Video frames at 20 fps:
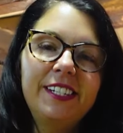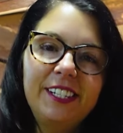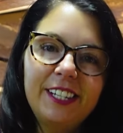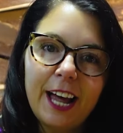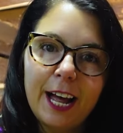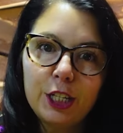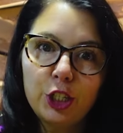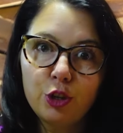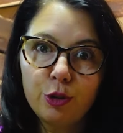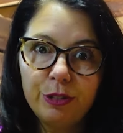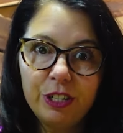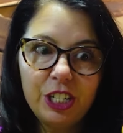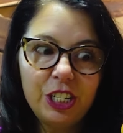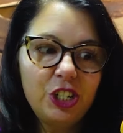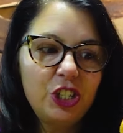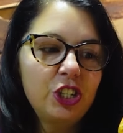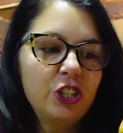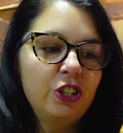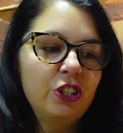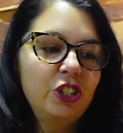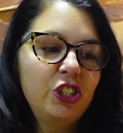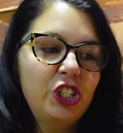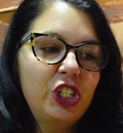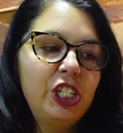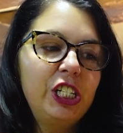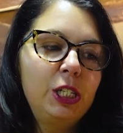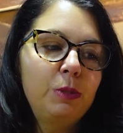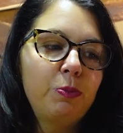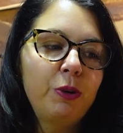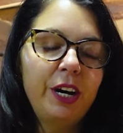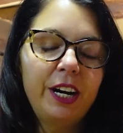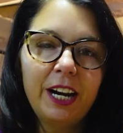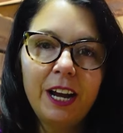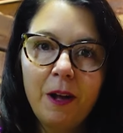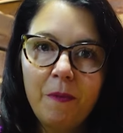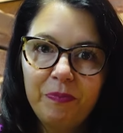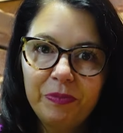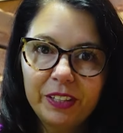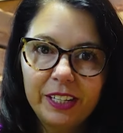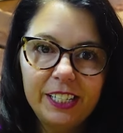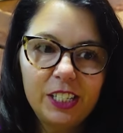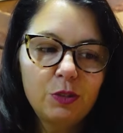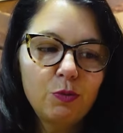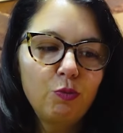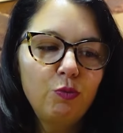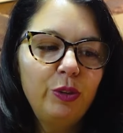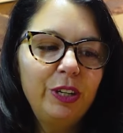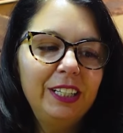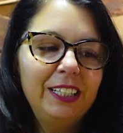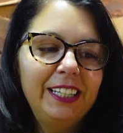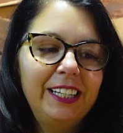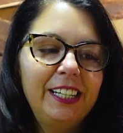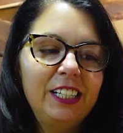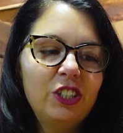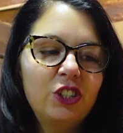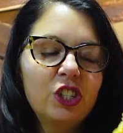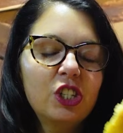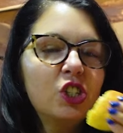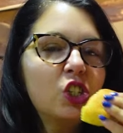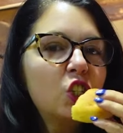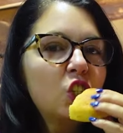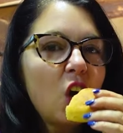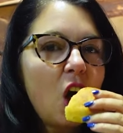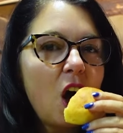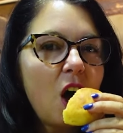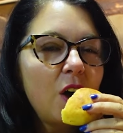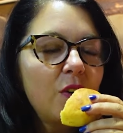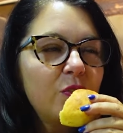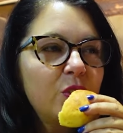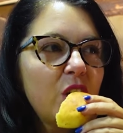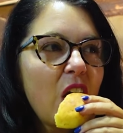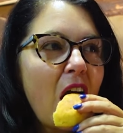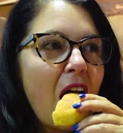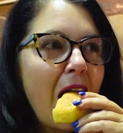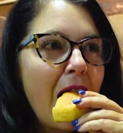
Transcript: is a traditional cheese bread. It's really just soft,